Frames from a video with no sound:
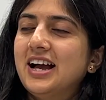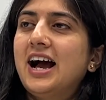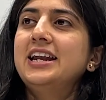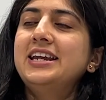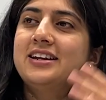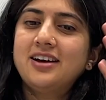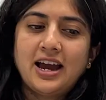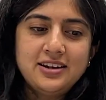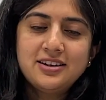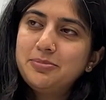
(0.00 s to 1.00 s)
I need
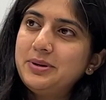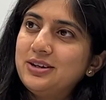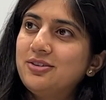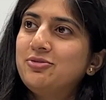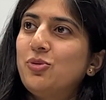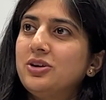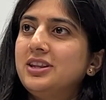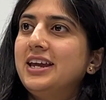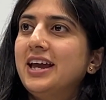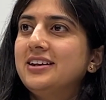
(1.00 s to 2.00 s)
a repeat of what
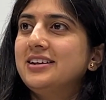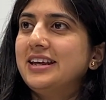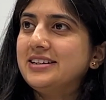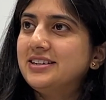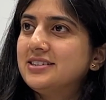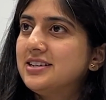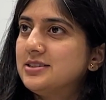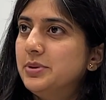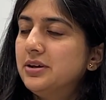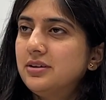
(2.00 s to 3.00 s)
they get in ATS as
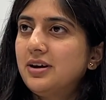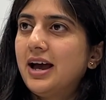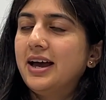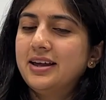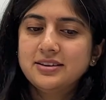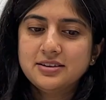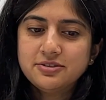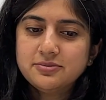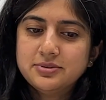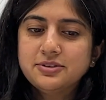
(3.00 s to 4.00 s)
beer and
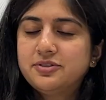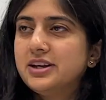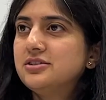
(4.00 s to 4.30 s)
the French